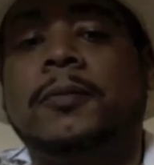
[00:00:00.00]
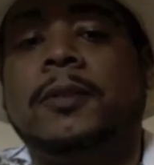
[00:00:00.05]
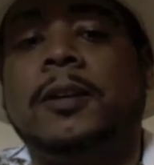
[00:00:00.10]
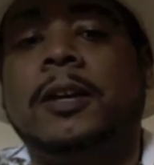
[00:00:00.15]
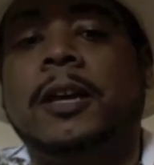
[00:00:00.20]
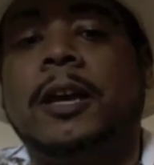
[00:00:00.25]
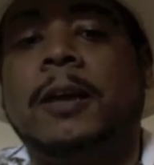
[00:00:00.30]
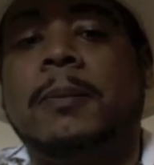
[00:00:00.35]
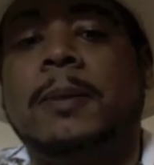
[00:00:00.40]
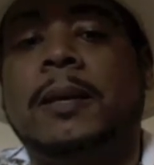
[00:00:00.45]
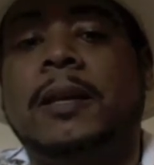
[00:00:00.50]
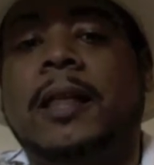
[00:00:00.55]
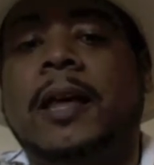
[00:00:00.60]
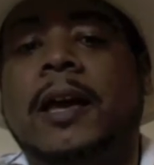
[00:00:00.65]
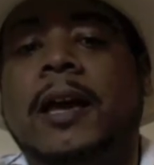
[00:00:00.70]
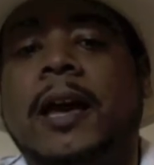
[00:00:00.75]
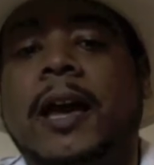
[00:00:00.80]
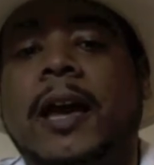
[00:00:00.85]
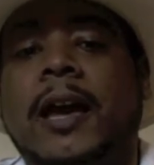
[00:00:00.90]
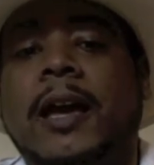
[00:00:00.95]
and be
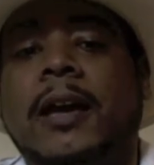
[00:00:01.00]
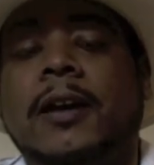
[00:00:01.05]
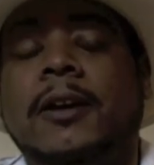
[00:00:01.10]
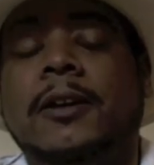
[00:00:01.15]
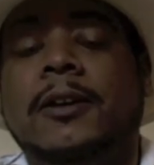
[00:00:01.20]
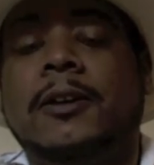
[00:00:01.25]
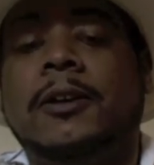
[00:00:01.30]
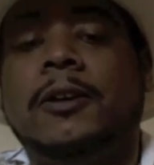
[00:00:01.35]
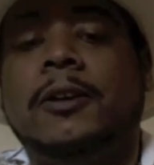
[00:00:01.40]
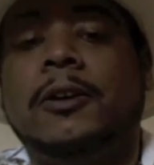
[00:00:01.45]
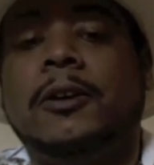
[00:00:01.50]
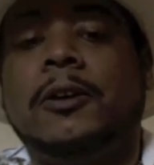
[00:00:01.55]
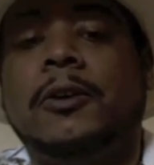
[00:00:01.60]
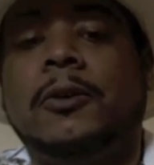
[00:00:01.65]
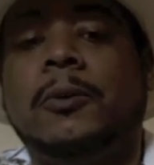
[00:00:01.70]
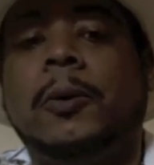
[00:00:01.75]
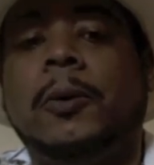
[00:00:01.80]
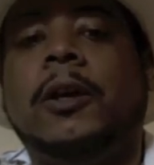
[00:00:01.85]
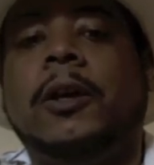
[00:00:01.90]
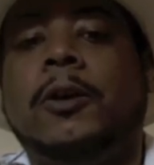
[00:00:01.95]
like, hey,
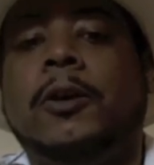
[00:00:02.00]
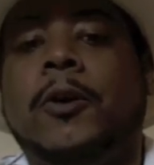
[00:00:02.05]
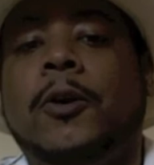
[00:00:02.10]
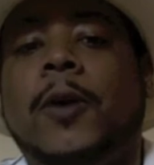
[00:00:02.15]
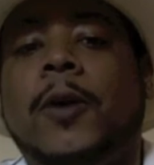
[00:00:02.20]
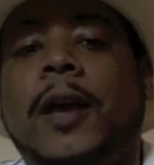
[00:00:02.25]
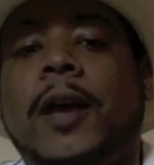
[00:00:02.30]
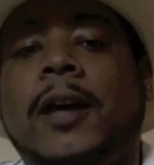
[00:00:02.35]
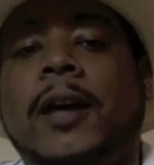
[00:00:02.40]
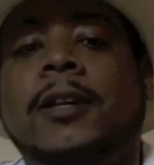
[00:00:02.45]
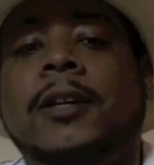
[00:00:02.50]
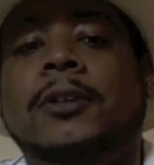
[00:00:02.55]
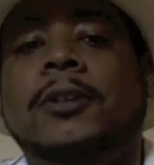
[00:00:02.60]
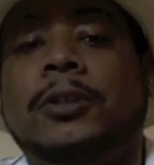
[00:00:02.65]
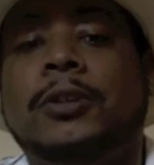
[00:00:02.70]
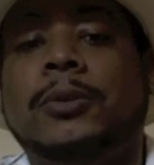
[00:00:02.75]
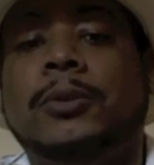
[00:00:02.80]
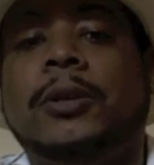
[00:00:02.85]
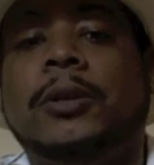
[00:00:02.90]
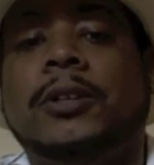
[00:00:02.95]
we can go ahead and
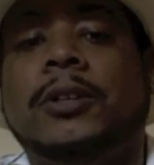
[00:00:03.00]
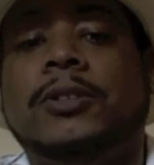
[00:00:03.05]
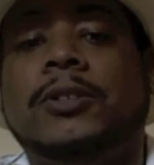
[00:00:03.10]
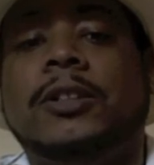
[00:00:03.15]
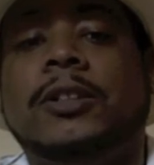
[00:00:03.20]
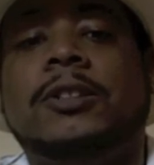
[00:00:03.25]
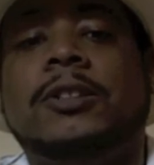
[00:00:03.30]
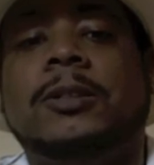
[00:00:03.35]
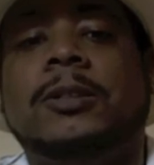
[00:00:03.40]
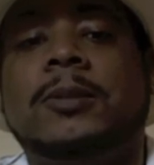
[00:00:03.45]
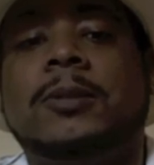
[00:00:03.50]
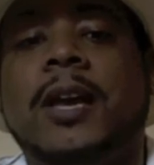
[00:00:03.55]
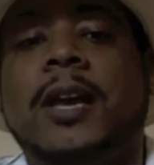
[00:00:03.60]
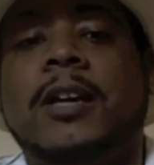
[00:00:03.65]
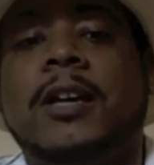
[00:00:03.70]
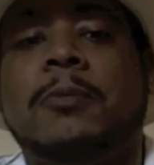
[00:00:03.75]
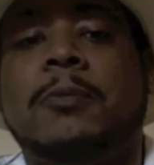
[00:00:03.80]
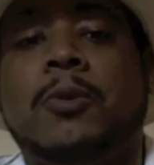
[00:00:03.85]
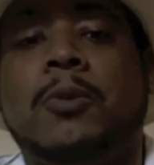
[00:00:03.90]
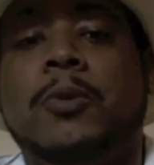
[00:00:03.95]
do this. It's
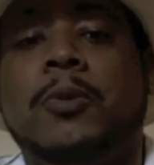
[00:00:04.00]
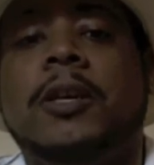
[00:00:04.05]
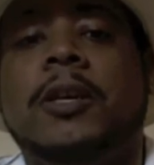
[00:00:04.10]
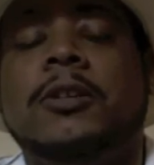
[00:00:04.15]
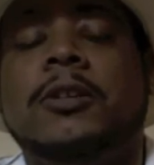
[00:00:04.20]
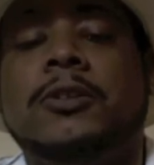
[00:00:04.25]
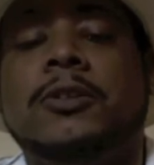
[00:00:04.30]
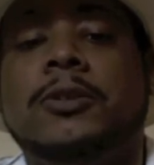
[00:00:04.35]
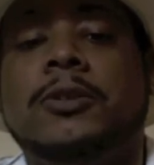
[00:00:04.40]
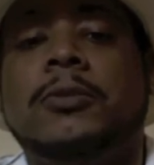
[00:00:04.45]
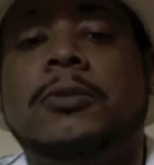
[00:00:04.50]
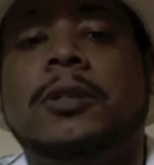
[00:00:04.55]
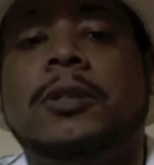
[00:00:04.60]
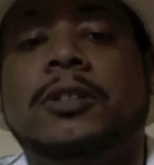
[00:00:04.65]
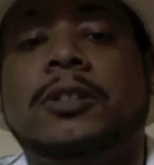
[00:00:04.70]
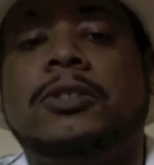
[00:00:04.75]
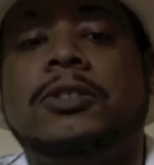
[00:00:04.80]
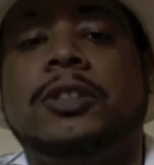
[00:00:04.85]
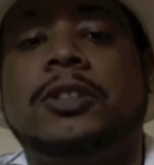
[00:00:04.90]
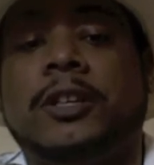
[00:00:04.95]
attainable. We can do
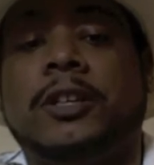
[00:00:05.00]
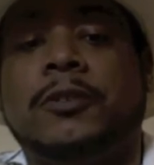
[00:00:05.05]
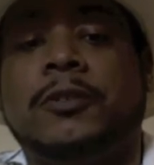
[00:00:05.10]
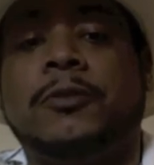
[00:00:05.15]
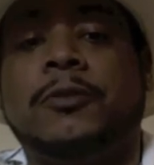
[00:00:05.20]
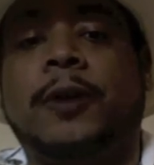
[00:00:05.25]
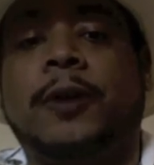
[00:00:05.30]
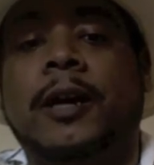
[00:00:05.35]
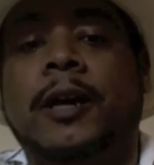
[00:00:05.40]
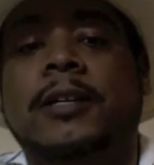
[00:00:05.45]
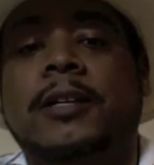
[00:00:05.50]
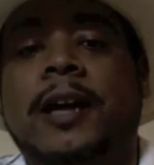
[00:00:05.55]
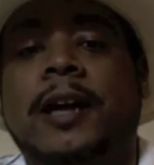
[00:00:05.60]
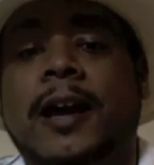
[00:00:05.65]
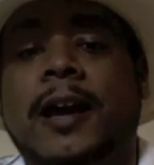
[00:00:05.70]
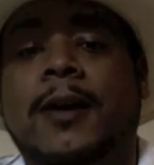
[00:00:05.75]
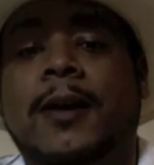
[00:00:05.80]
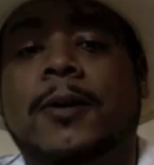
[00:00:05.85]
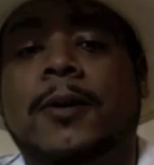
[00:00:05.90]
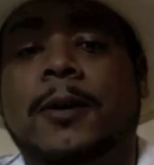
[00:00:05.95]
this shit right
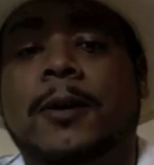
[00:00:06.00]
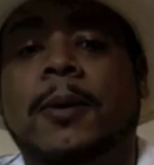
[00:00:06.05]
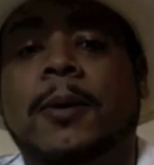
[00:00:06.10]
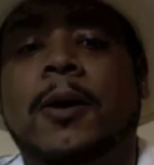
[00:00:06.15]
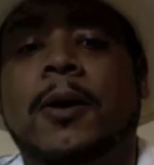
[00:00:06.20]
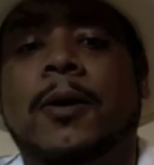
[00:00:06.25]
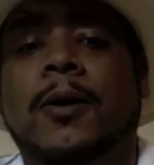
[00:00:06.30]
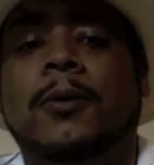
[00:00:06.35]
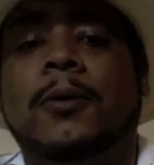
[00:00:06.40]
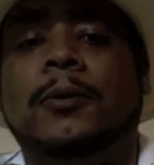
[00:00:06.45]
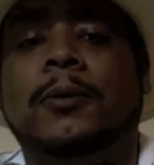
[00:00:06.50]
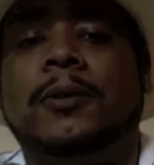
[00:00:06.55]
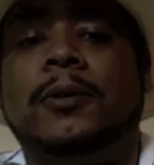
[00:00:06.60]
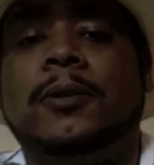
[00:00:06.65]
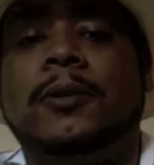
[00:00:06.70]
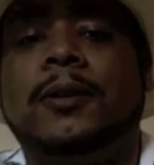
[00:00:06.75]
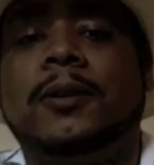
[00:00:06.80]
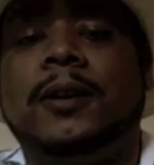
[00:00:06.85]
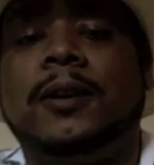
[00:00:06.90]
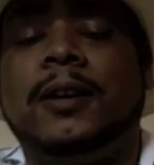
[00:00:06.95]
now. Come on.
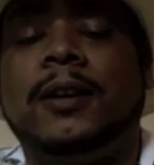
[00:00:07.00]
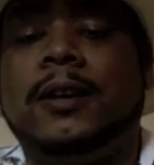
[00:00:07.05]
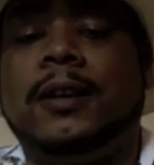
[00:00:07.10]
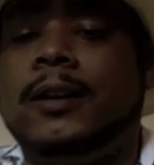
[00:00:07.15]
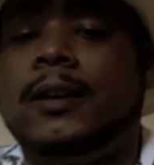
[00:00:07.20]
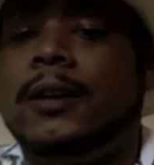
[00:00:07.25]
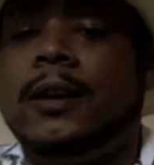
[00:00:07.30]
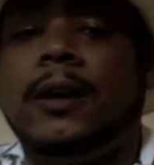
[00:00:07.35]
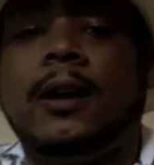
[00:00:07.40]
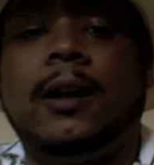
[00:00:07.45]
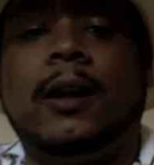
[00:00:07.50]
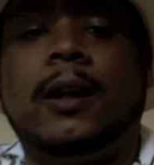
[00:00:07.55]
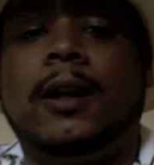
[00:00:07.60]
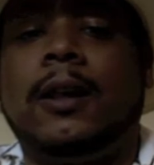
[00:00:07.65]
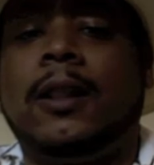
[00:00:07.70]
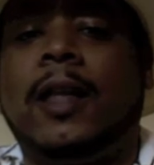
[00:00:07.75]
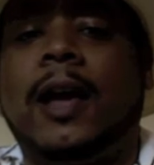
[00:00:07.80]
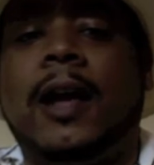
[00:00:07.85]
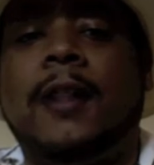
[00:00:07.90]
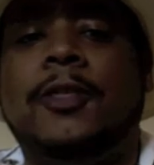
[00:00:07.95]

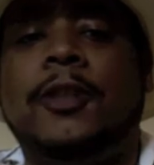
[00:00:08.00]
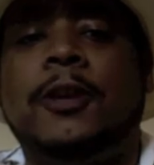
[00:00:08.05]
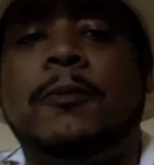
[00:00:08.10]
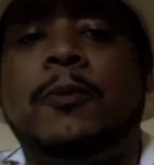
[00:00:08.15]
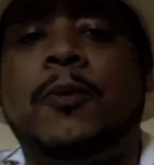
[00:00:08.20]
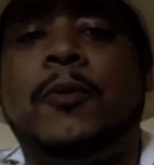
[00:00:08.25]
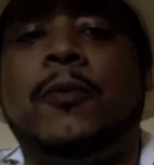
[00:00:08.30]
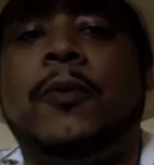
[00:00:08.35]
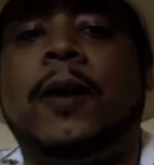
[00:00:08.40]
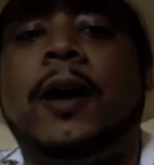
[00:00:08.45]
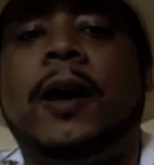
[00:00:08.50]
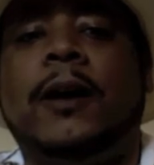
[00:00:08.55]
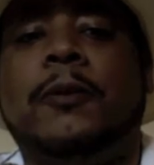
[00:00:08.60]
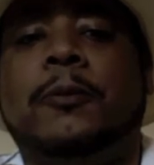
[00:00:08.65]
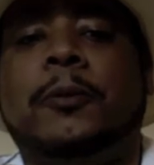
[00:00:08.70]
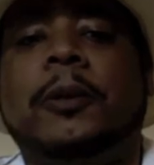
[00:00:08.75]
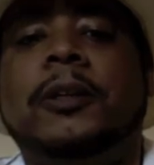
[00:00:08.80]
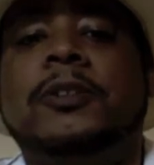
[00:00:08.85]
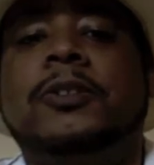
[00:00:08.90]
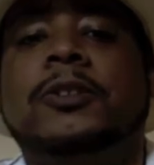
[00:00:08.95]
A lot of them will
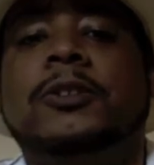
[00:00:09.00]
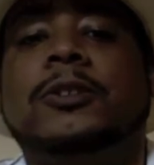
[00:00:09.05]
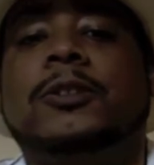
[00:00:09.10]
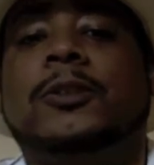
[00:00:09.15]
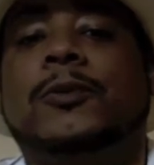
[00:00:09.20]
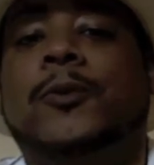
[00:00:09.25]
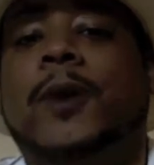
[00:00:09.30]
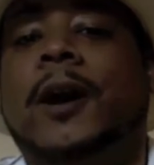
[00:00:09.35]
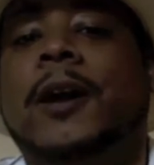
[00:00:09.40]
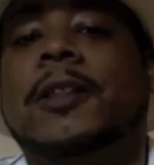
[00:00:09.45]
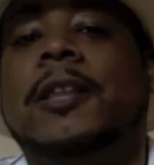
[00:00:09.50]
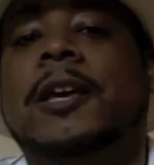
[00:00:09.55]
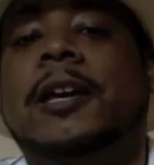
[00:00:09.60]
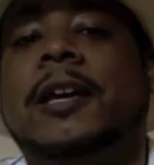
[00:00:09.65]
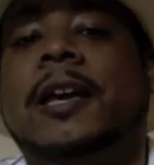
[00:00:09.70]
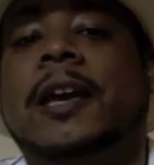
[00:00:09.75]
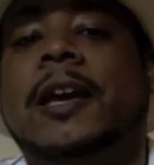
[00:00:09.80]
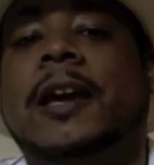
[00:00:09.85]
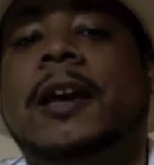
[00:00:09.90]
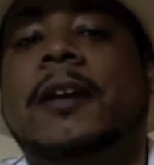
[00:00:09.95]
find reasons of why they
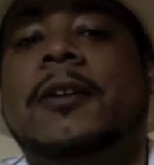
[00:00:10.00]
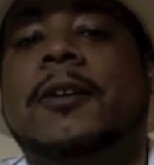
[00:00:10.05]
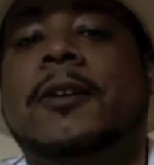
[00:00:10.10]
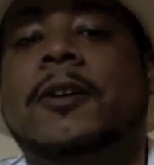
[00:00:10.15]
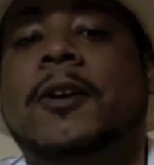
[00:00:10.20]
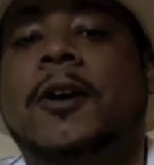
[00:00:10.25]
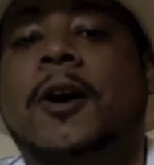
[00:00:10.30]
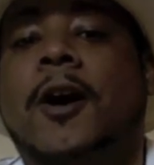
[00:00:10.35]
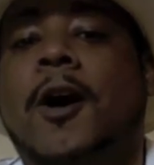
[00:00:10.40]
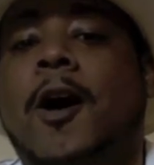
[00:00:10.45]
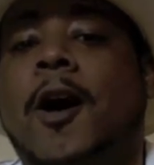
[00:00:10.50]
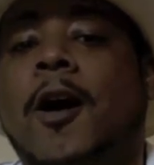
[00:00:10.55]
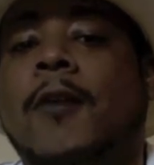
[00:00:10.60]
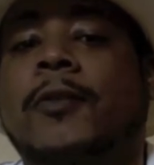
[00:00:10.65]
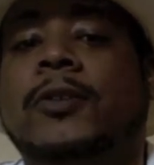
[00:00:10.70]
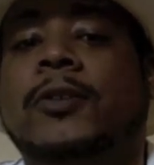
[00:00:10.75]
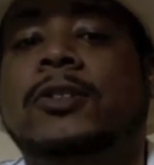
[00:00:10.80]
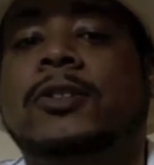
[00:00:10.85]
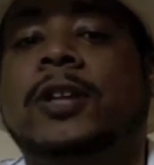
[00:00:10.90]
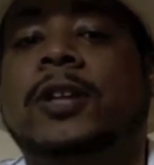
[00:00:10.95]
can't. All
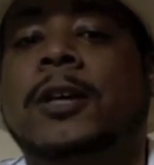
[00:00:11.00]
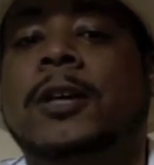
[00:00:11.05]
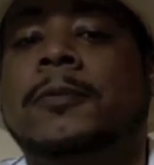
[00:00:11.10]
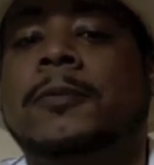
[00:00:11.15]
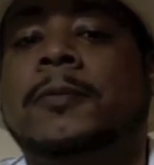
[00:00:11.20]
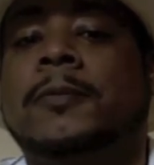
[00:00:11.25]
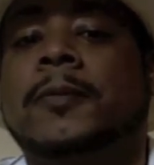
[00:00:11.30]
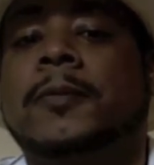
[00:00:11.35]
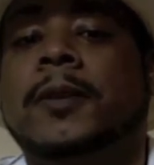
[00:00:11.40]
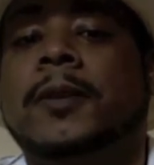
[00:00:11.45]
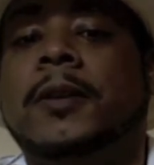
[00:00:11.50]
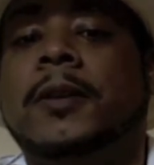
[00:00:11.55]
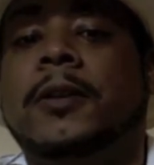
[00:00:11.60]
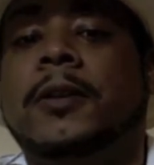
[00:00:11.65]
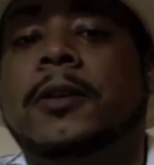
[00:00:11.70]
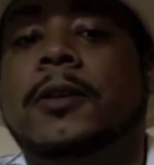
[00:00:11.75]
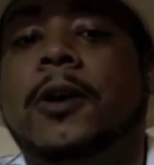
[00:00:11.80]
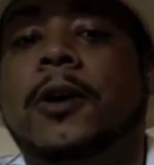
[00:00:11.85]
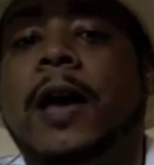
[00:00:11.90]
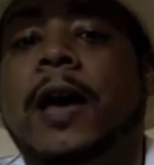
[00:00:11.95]
of a sudden,
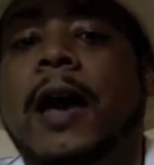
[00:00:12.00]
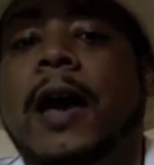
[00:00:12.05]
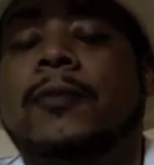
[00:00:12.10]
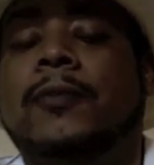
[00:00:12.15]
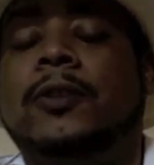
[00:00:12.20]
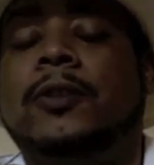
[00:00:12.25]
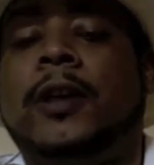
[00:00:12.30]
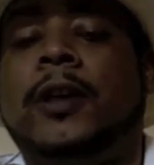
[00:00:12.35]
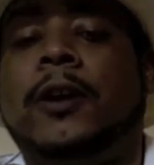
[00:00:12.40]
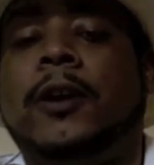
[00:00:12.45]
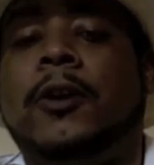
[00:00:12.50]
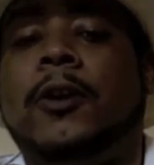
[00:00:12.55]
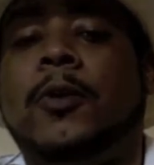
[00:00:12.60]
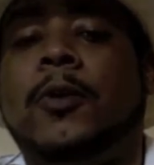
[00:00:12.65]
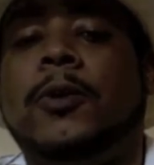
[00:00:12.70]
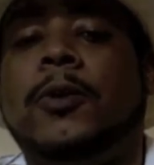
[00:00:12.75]
they'll have to go with